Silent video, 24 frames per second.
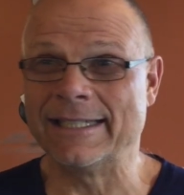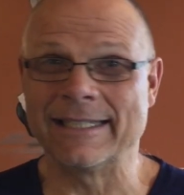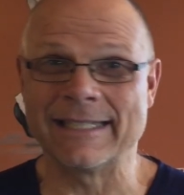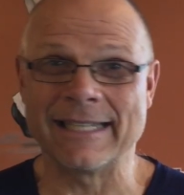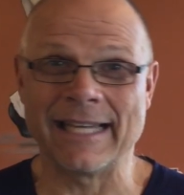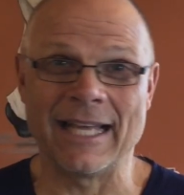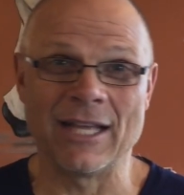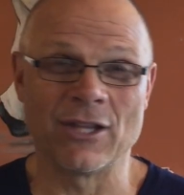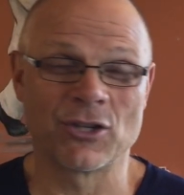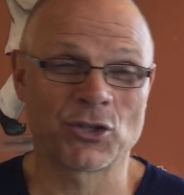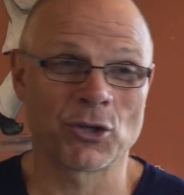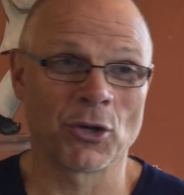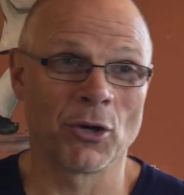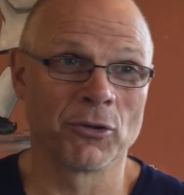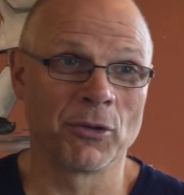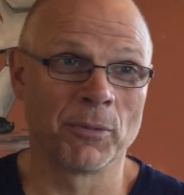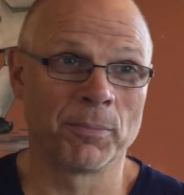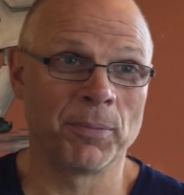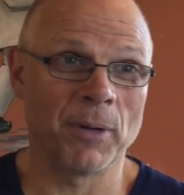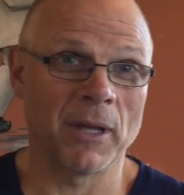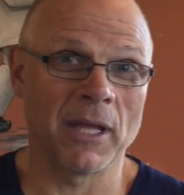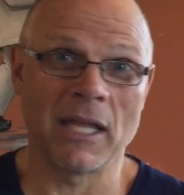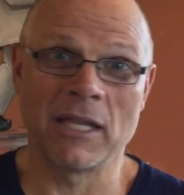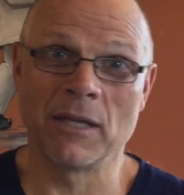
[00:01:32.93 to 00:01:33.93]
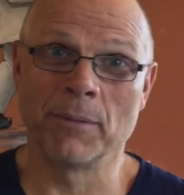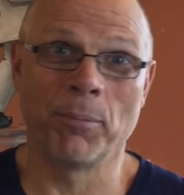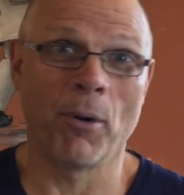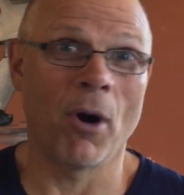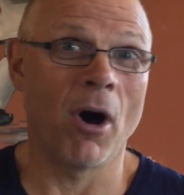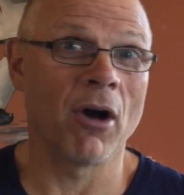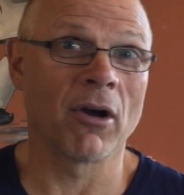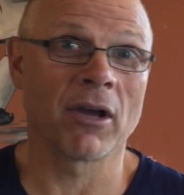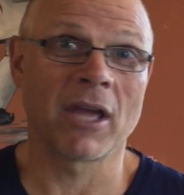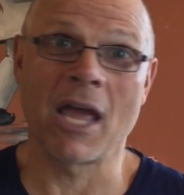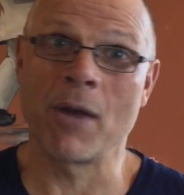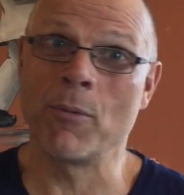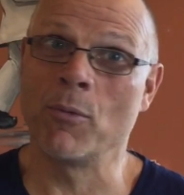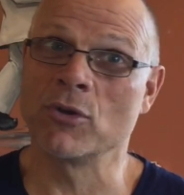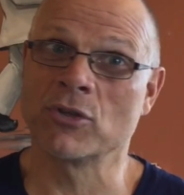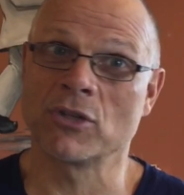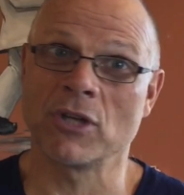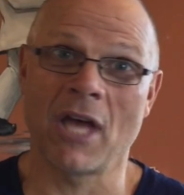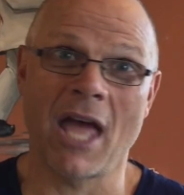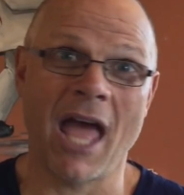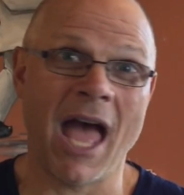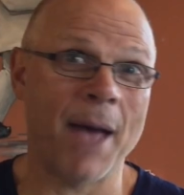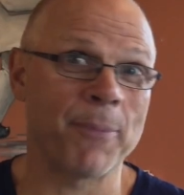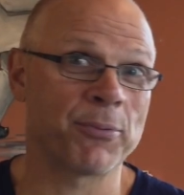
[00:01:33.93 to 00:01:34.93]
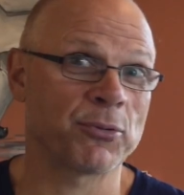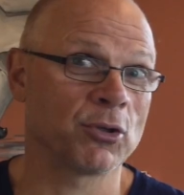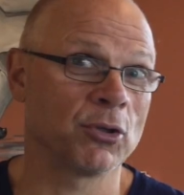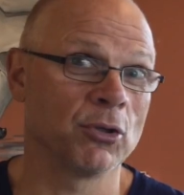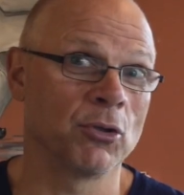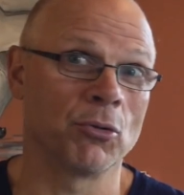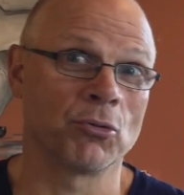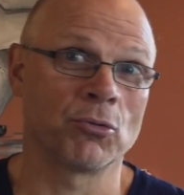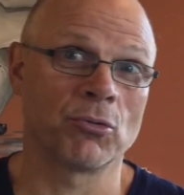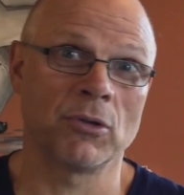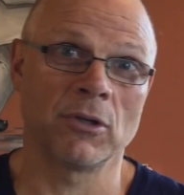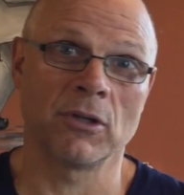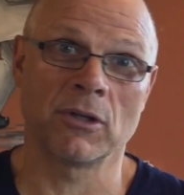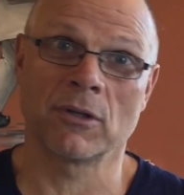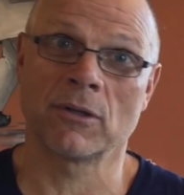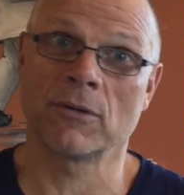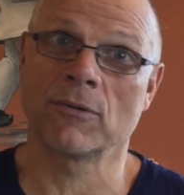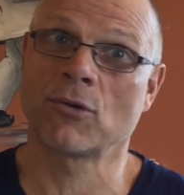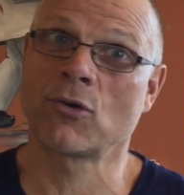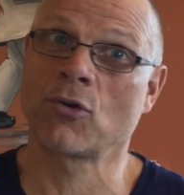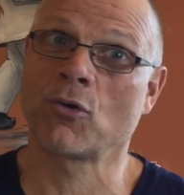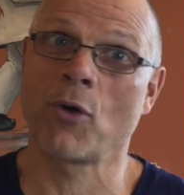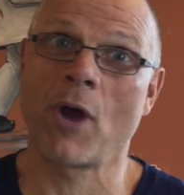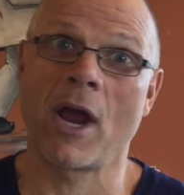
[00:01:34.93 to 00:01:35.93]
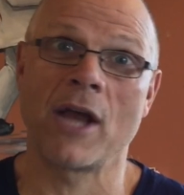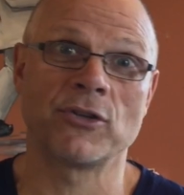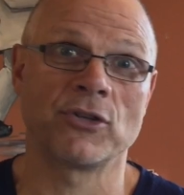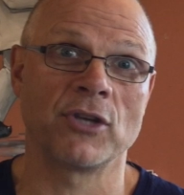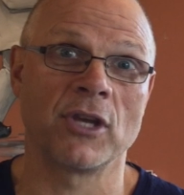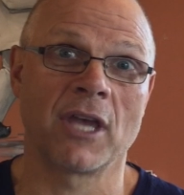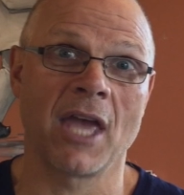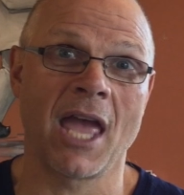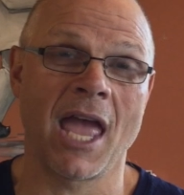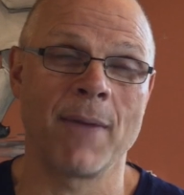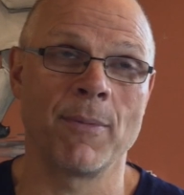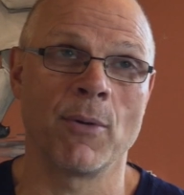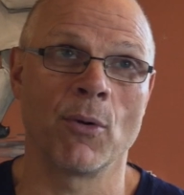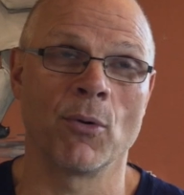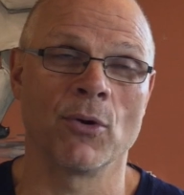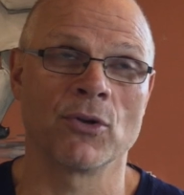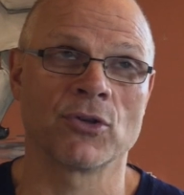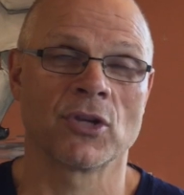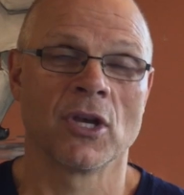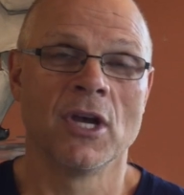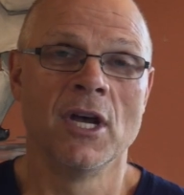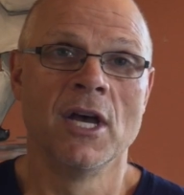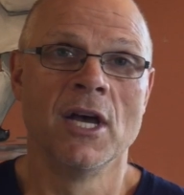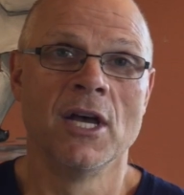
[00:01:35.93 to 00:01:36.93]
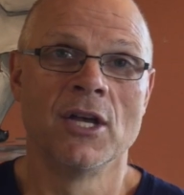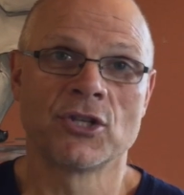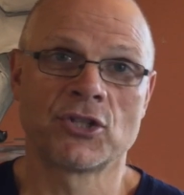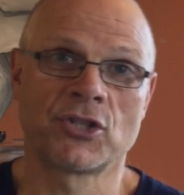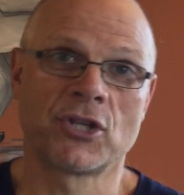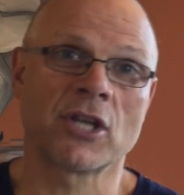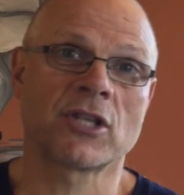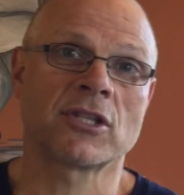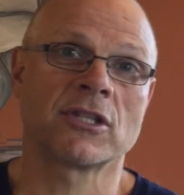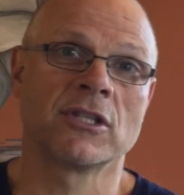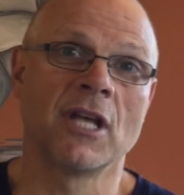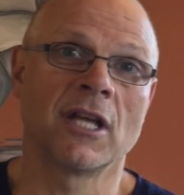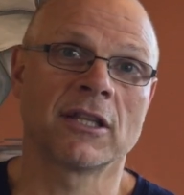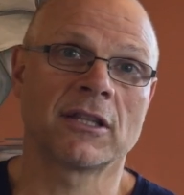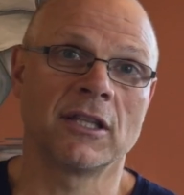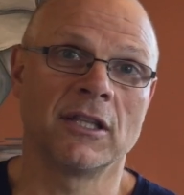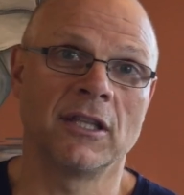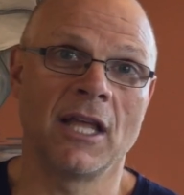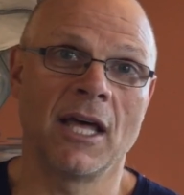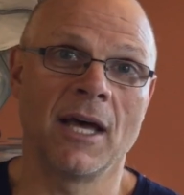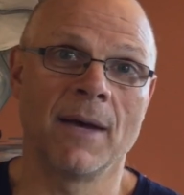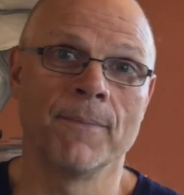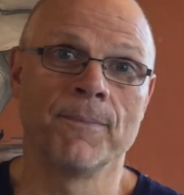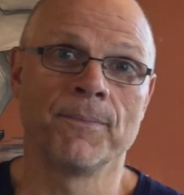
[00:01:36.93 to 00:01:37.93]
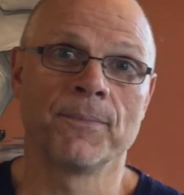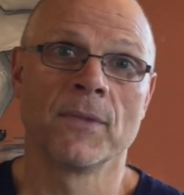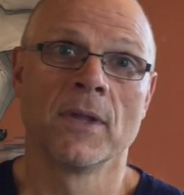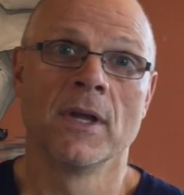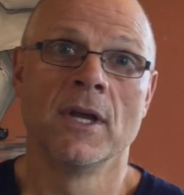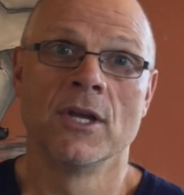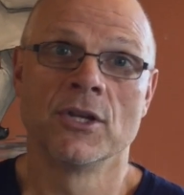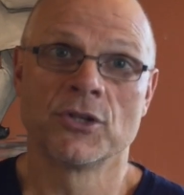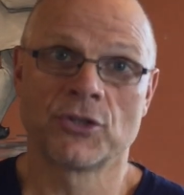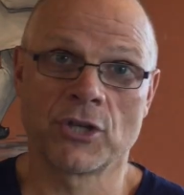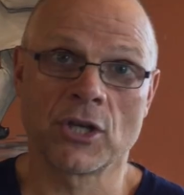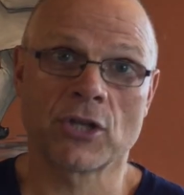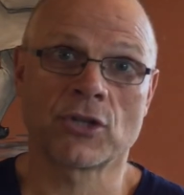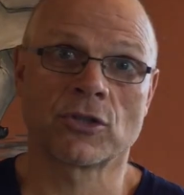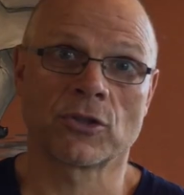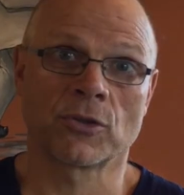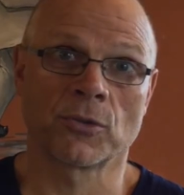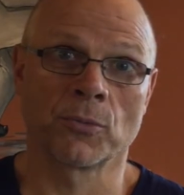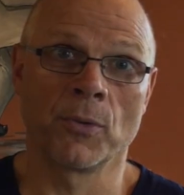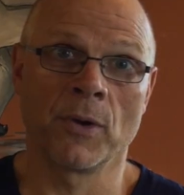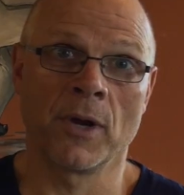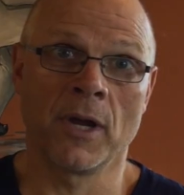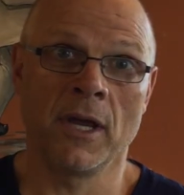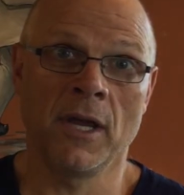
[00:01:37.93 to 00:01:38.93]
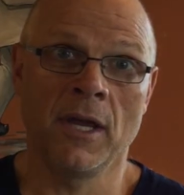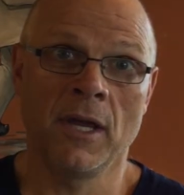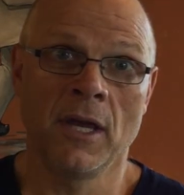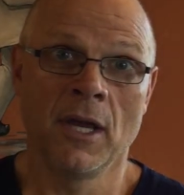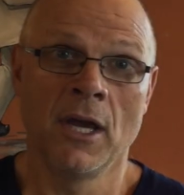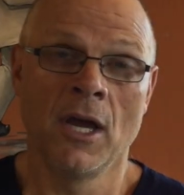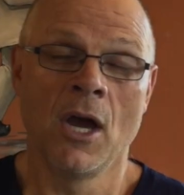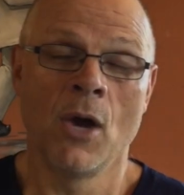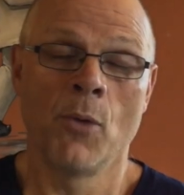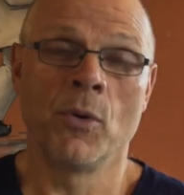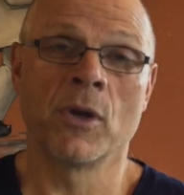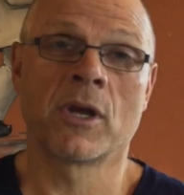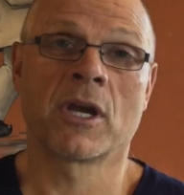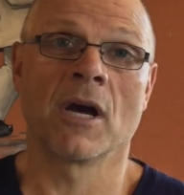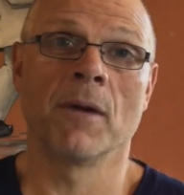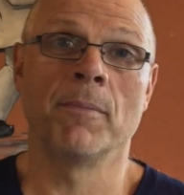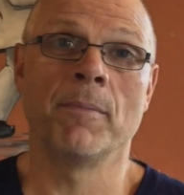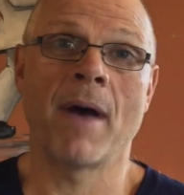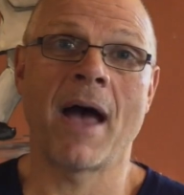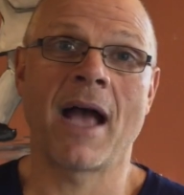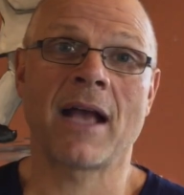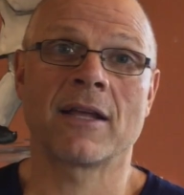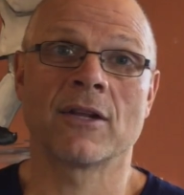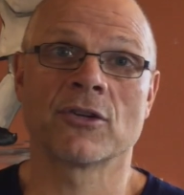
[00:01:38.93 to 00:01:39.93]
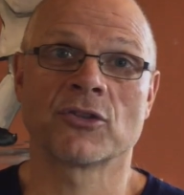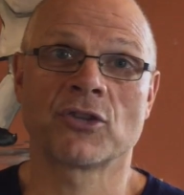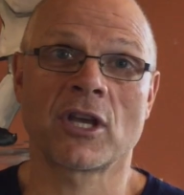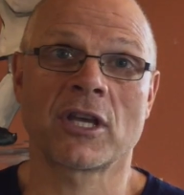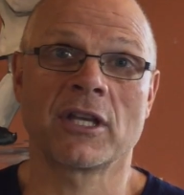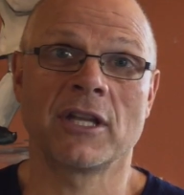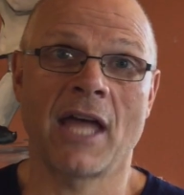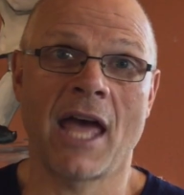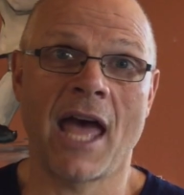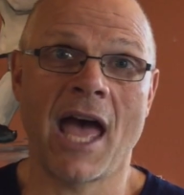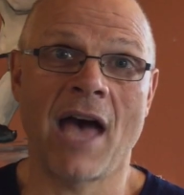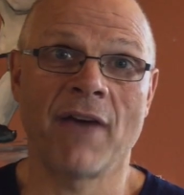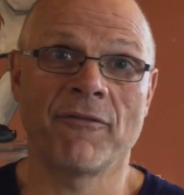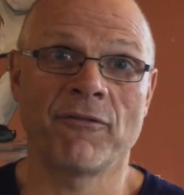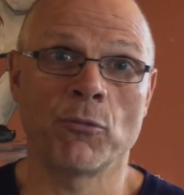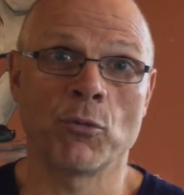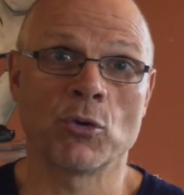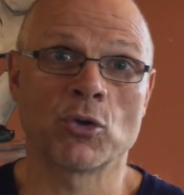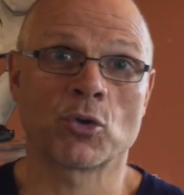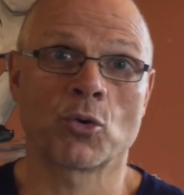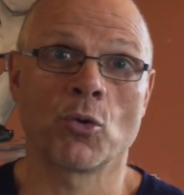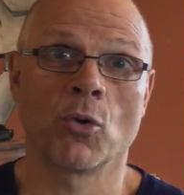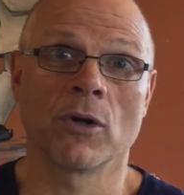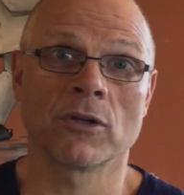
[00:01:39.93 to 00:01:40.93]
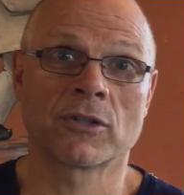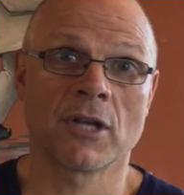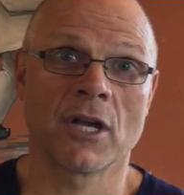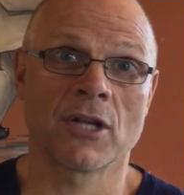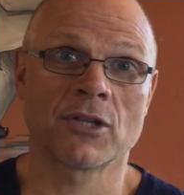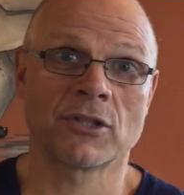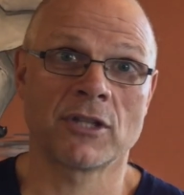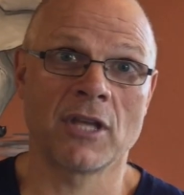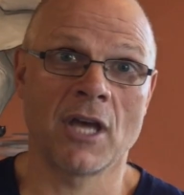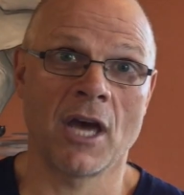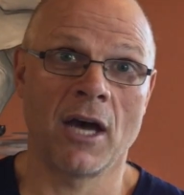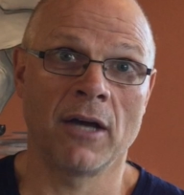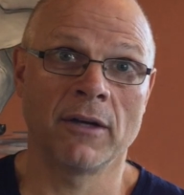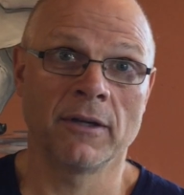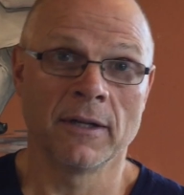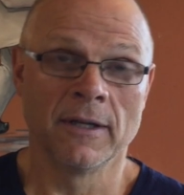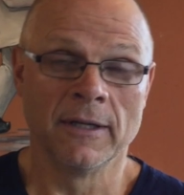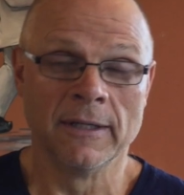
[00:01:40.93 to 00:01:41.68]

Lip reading: And the ball game was an absolute crazy game. It was 6-0 them, 6-3. We come back in the second half and we score a touchdown.